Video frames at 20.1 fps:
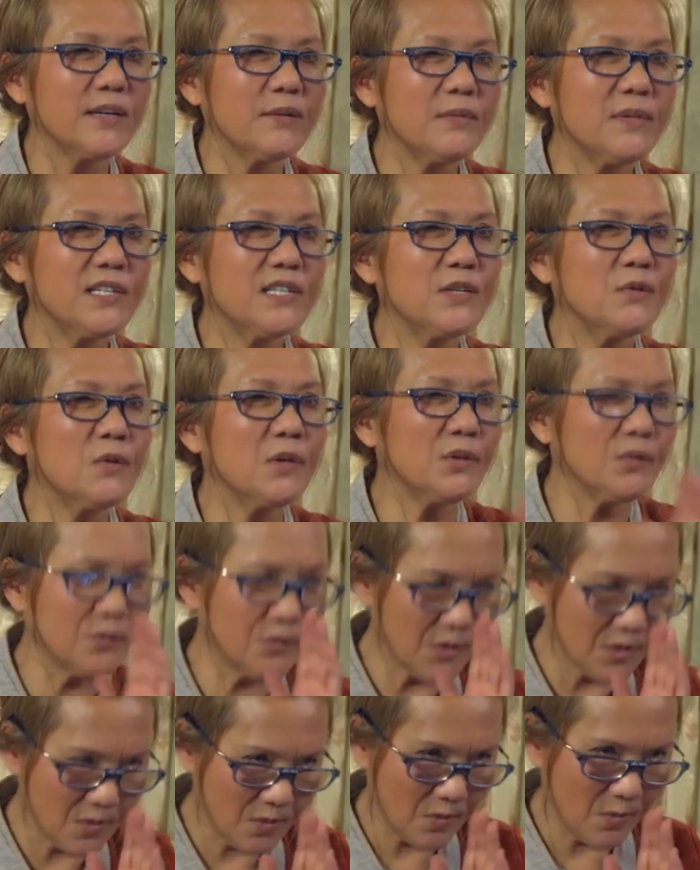I mean, she wants
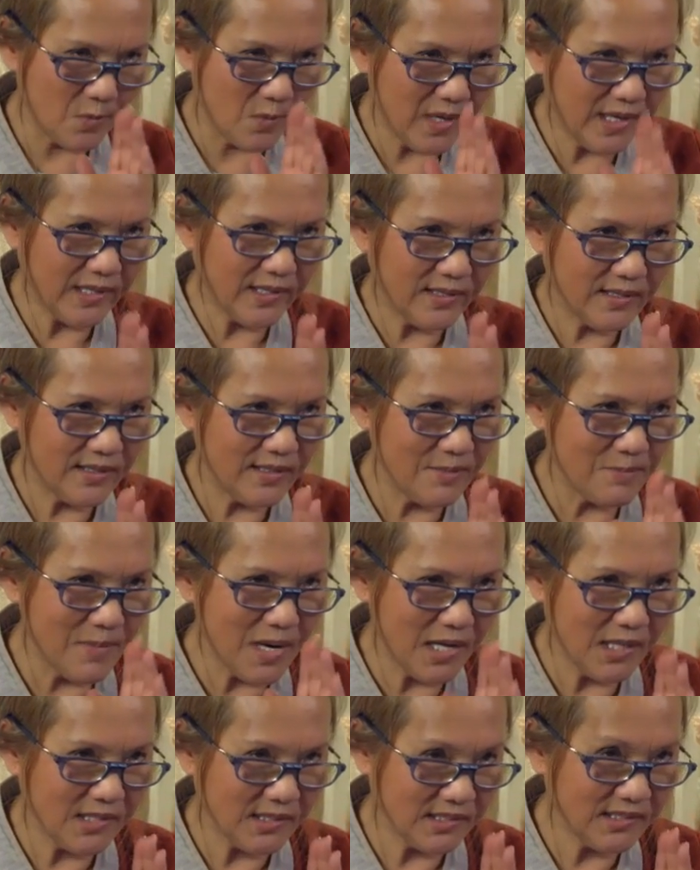to know when the
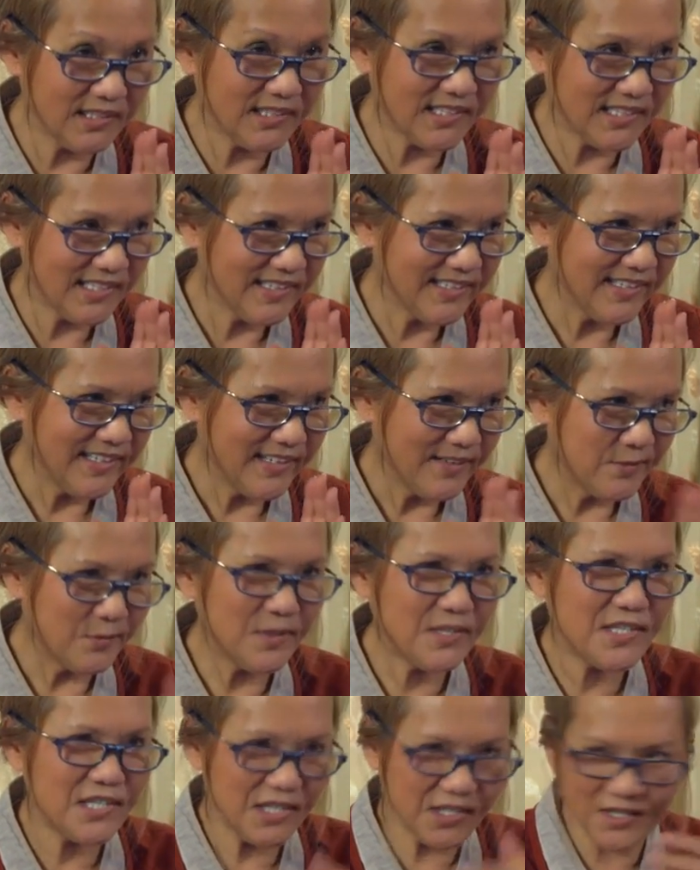monks,
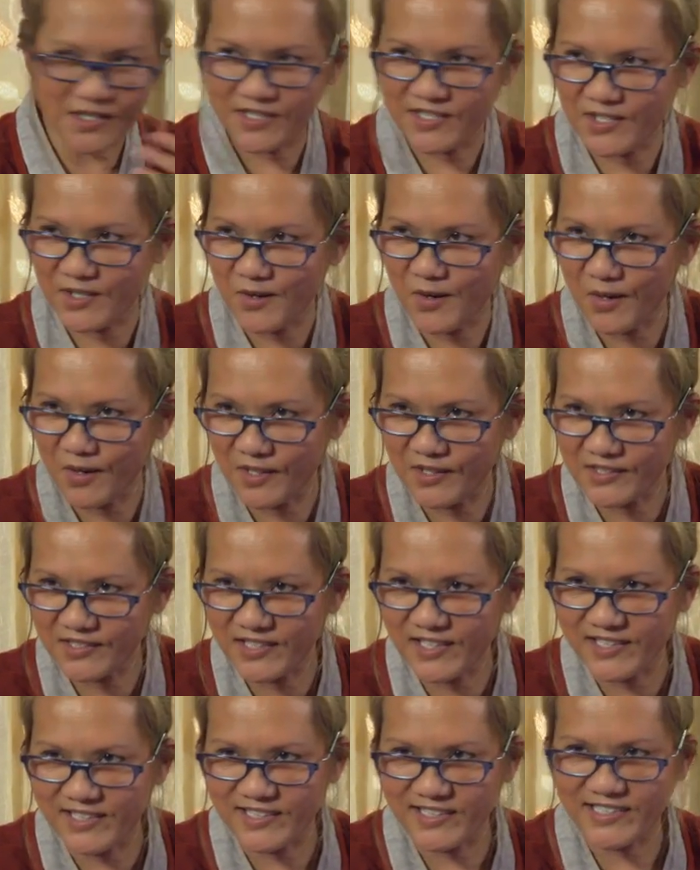which she call her
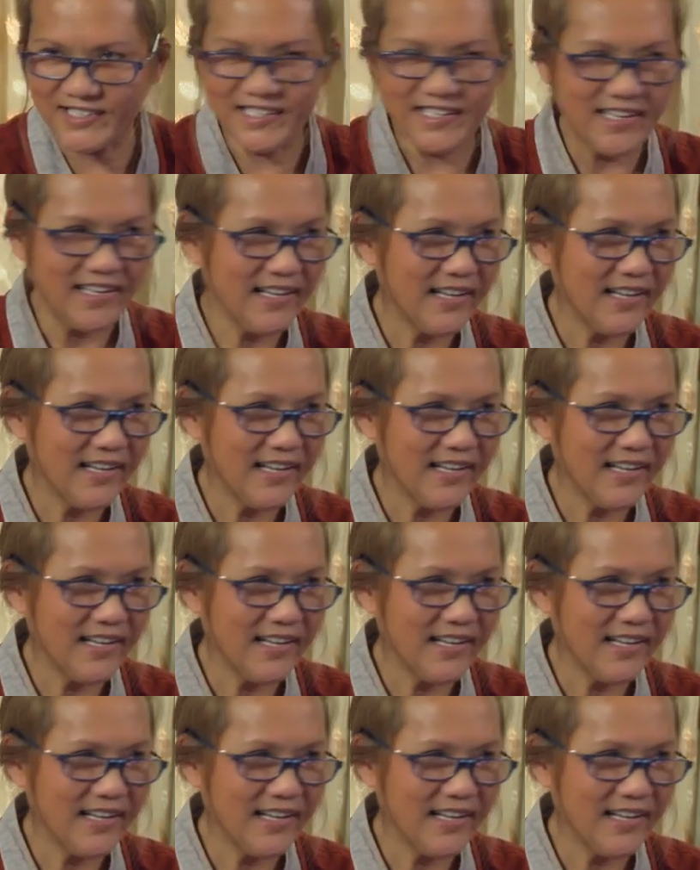sons,